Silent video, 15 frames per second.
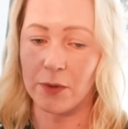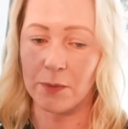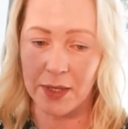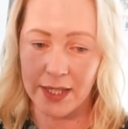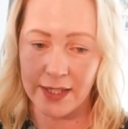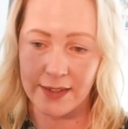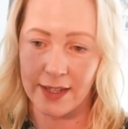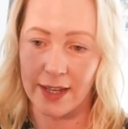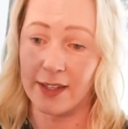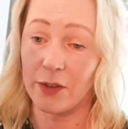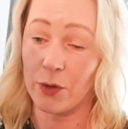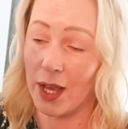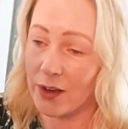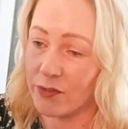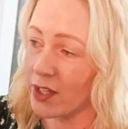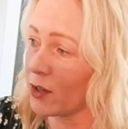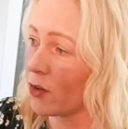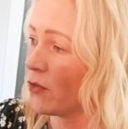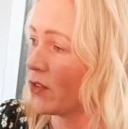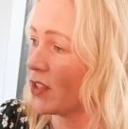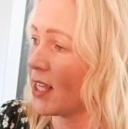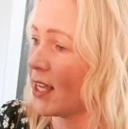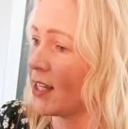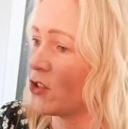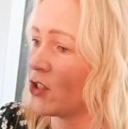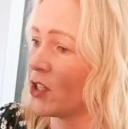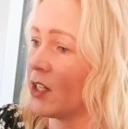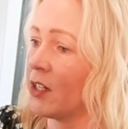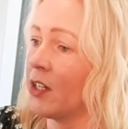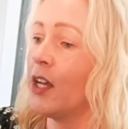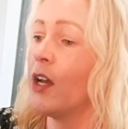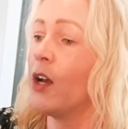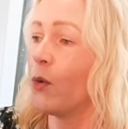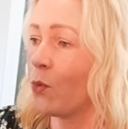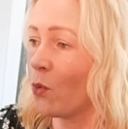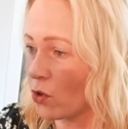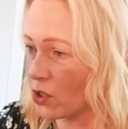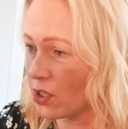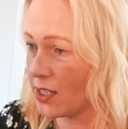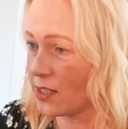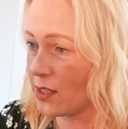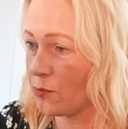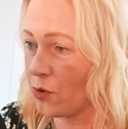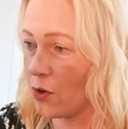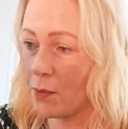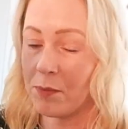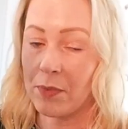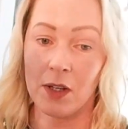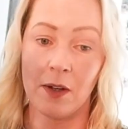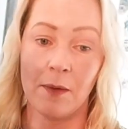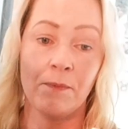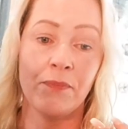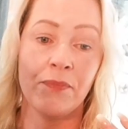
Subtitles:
you mediate, you have that conversation. What is the problem?